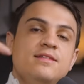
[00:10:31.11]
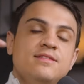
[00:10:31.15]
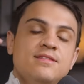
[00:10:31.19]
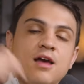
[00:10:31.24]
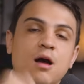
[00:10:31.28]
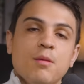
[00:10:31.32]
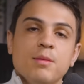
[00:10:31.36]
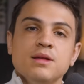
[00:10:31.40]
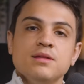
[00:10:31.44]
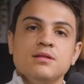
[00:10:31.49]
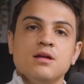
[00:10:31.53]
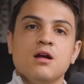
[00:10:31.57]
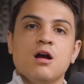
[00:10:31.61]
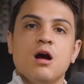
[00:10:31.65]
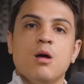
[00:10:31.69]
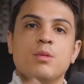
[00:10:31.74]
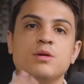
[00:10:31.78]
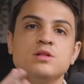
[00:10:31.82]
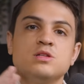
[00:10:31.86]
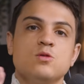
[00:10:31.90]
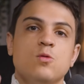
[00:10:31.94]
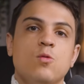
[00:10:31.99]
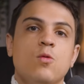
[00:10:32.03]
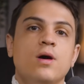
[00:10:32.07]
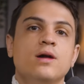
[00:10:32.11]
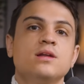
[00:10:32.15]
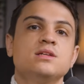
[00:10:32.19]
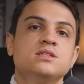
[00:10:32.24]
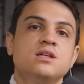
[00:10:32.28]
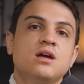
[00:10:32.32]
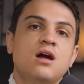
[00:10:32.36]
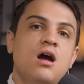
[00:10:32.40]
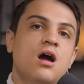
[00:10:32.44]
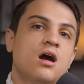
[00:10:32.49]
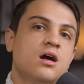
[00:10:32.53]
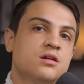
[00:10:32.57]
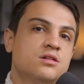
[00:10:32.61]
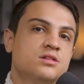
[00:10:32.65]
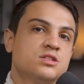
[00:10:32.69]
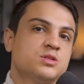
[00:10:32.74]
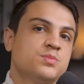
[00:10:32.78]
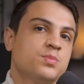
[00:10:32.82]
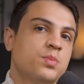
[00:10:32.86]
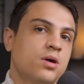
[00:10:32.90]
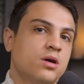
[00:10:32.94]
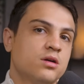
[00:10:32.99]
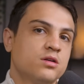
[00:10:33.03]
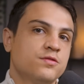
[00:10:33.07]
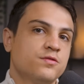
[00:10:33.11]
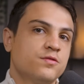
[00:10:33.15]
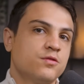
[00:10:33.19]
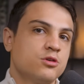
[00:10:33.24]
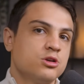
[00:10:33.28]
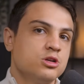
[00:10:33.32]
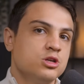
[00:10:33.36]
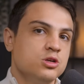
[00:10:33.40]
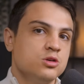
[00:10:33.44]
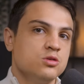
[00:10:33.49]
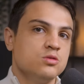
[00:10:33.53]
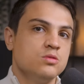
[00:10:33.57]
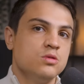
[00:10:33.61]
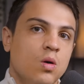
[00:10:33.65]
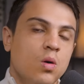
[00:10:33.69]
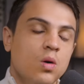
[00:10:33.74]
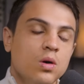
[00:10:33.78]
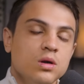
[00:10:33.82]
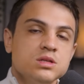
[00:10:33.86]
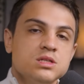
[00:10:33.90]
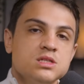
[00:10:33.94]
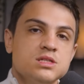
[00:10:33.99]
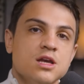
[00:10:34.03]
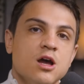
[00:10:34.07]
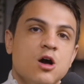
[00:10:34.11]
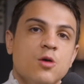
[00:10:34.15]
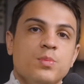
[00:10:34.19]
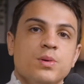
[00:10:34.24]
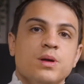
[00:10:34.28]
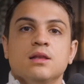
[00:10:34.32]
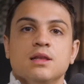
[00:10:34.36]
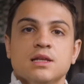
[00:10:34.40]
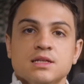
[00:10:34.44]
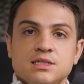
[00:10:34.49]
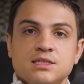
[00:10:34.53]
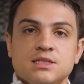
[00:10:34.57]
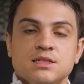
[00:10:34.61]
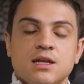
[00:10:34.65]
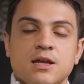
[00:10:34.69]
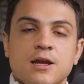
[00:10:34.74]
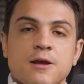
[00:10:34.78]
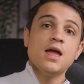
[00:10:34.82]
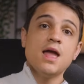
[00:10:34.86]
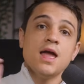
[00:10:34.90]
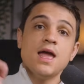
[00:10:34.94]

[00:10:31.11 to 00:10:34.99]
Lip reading: Tell me in the comments what is the hardest part for you on CellPIP listening,